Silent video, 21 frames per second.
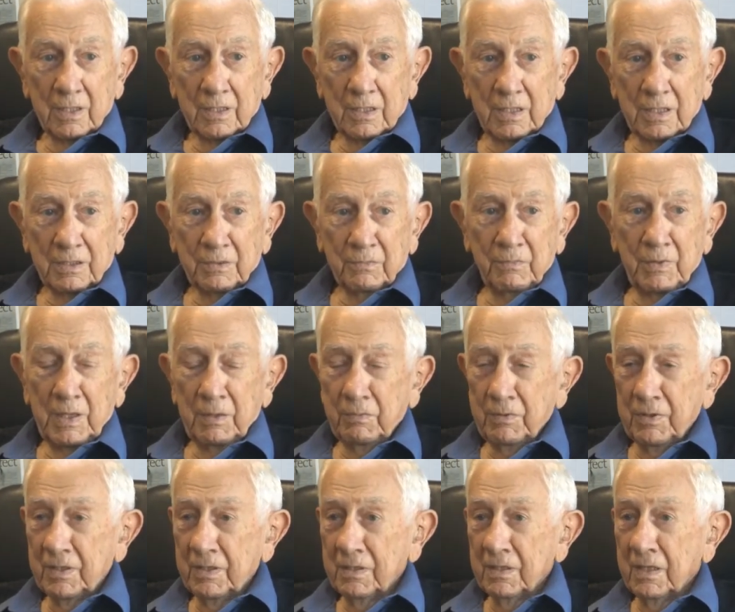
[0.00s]
like
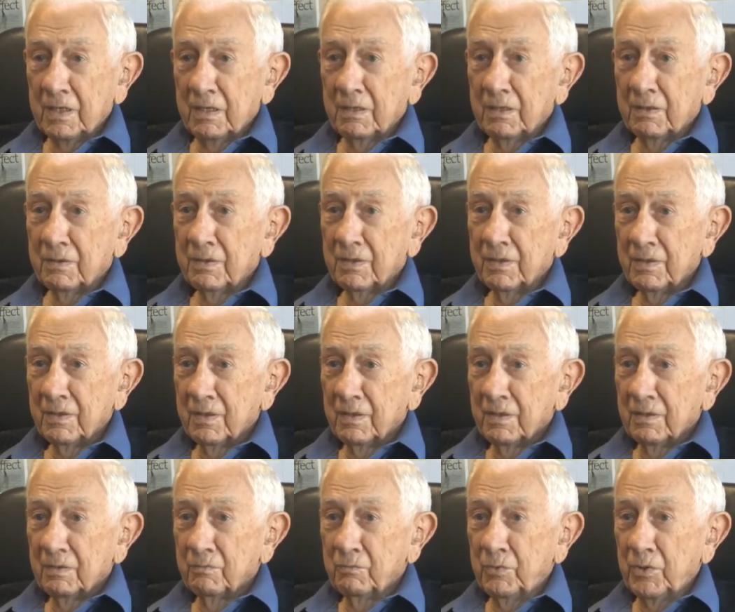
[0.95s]
maybe uh,
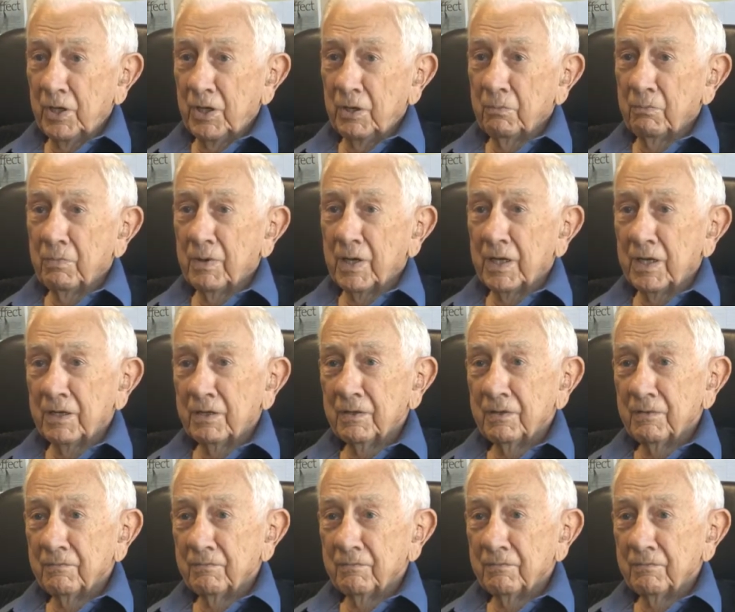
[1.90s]
bread and butter,